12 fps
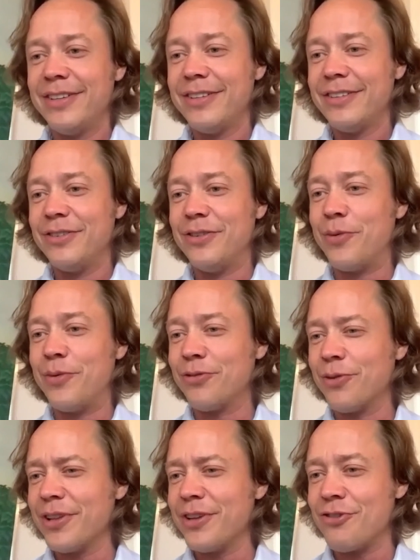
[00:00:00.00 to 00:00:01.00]
no
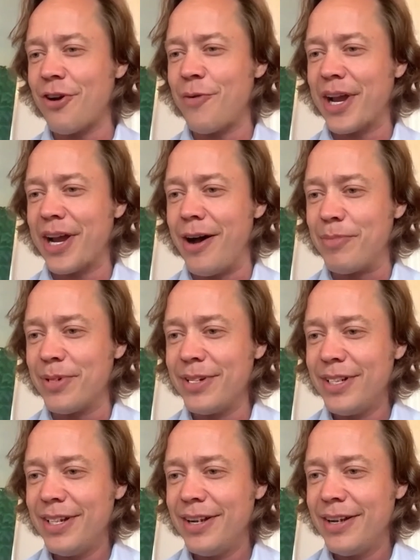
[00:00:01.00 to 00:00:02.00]
one's really showing up.
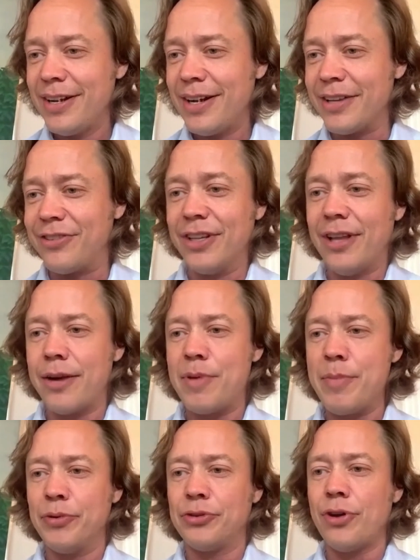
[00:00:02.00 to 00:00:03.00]
I see a lot of
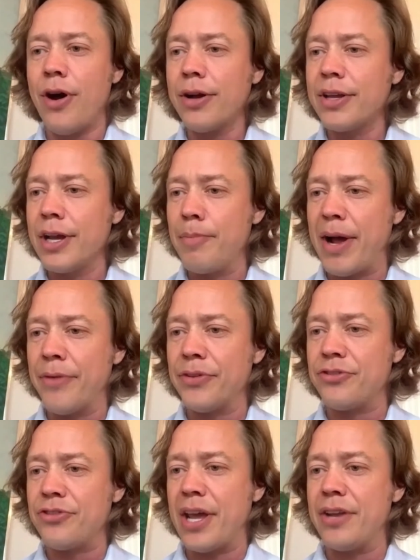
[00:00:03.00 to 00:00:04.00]
people talking about the
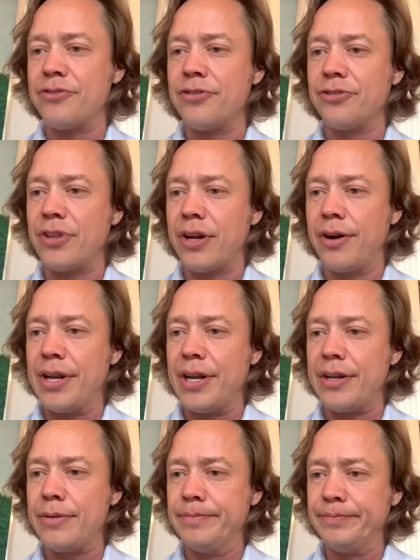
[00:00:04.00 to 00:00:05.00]
changes that are
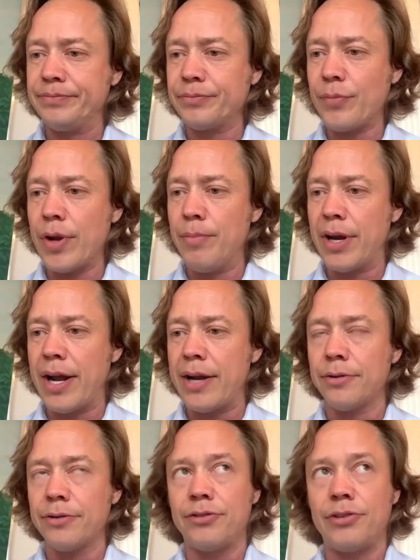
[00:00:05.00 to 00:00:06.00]
needed, but I
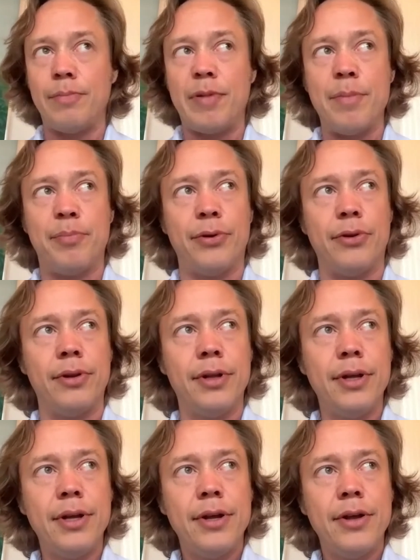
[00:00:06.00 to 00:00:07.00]
don't see people
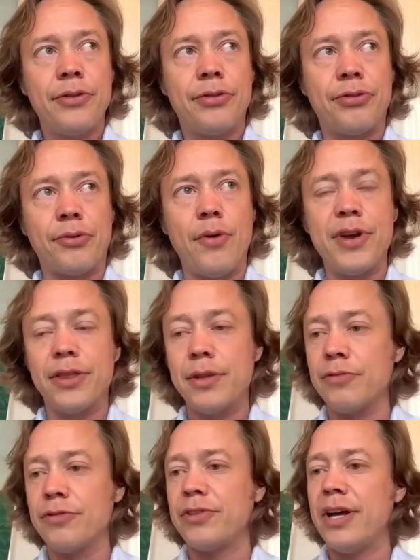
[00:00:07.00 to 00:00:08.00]
throwing
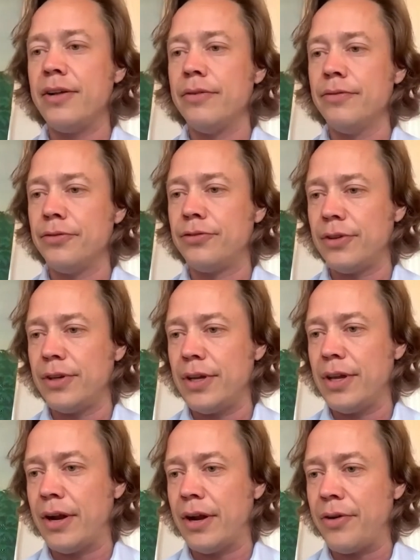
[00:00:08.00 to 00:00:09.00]
themselves
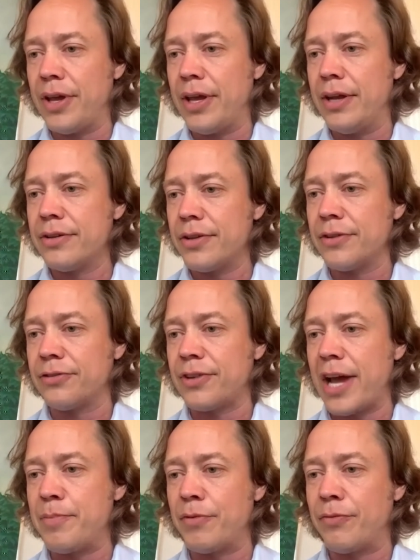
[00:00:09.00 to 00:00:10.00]
into this
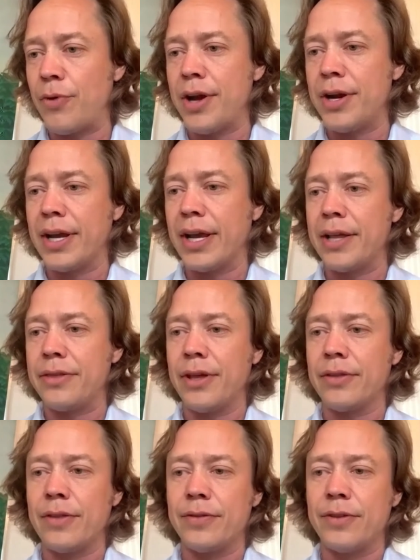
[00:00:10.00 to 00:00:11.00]
type of running. And I
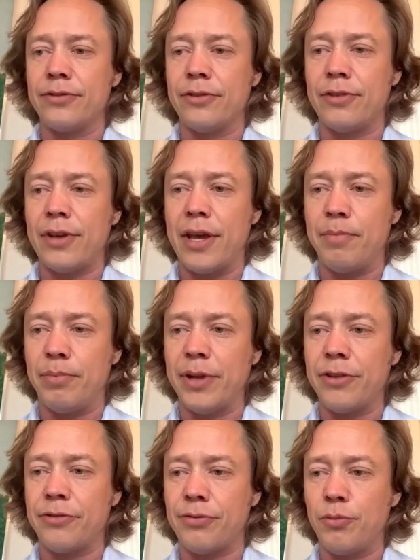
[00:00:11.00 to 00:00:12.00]
think that this is a
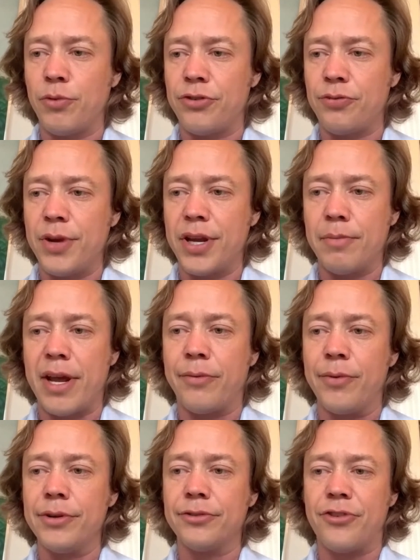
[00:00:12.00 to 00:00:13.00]
place from which we can make
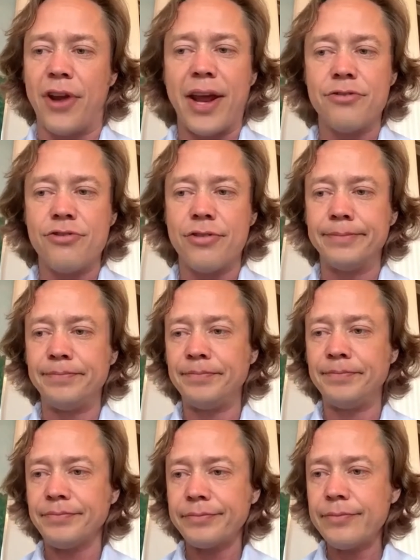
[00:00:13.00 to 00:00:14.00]
real change.
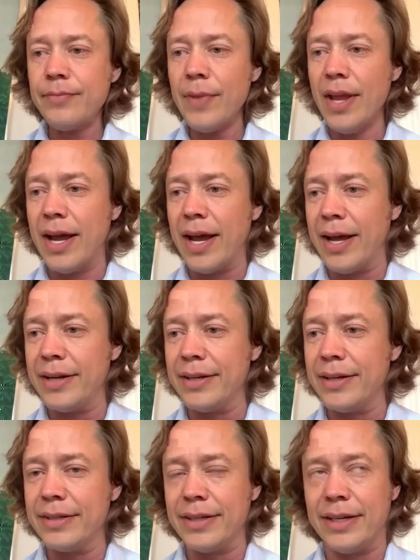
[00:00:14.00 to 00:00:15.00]

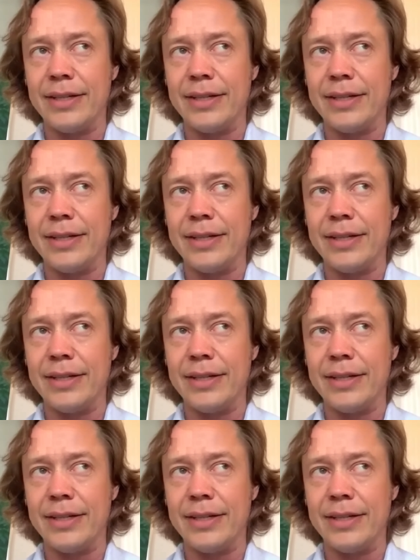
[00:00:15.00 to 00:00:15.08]
And